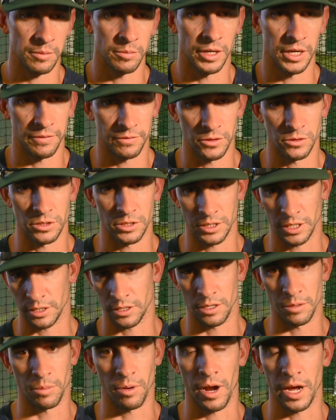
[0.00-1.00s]
but if you stick
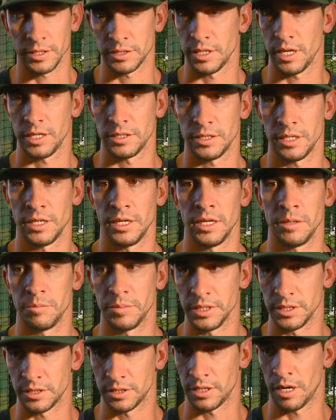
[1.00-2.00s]
to the process and
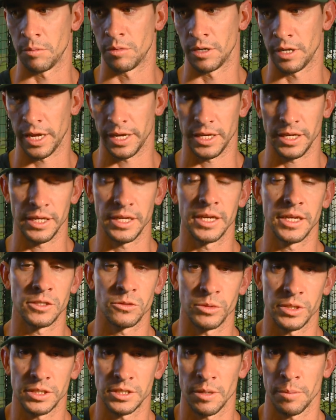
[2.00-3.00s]
be stubborn like he
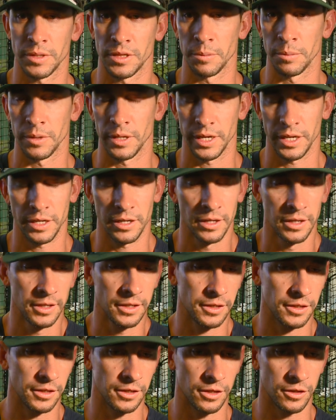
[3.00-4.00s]
is when he's up at the plate,
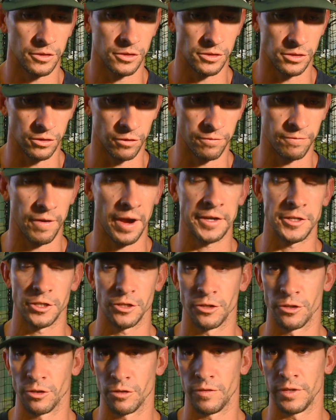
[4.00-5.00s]
you know, you'll find
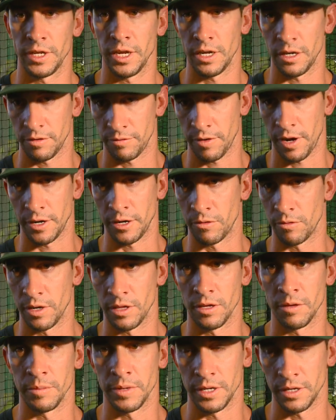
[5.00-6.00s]
your groove again and find your
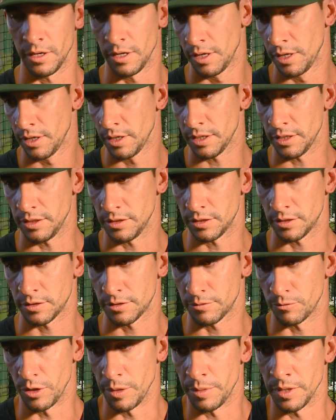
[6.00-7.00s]
rhythm, and he's
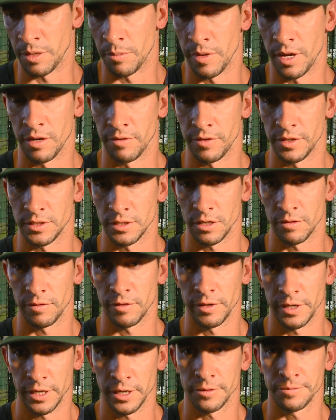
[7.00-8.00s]
reaping the benefits of it
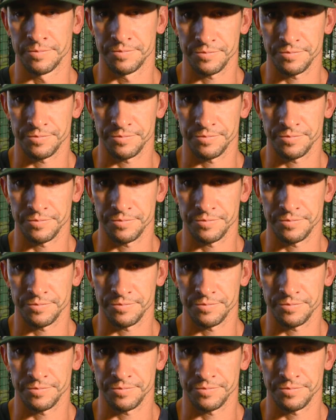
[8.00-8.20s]
right now.